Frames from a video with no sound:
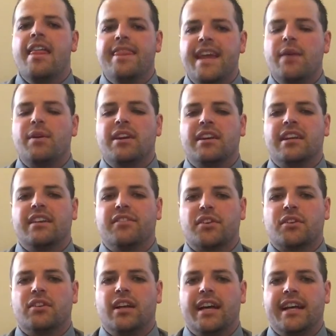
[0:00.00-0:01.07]
That way you can give your
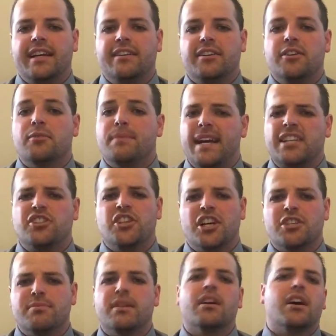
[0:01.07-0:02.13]
client your best
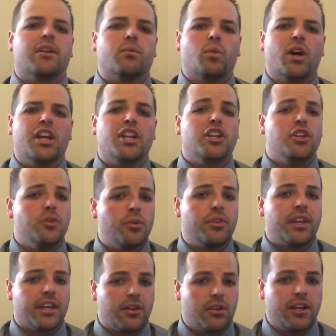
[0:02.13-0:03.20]
judgment on what you
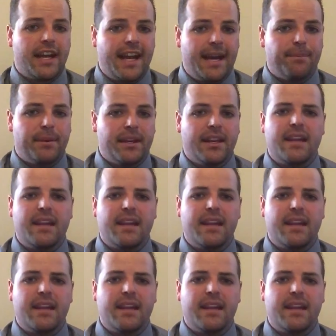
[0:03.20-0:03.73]
think could happen